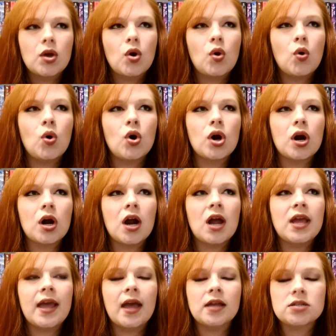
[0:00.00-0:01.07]
or
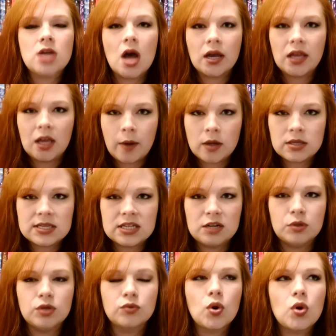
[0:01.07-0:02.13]
again talking about
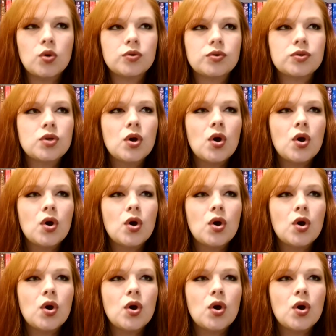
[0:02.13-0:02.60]
cinnamon rolls,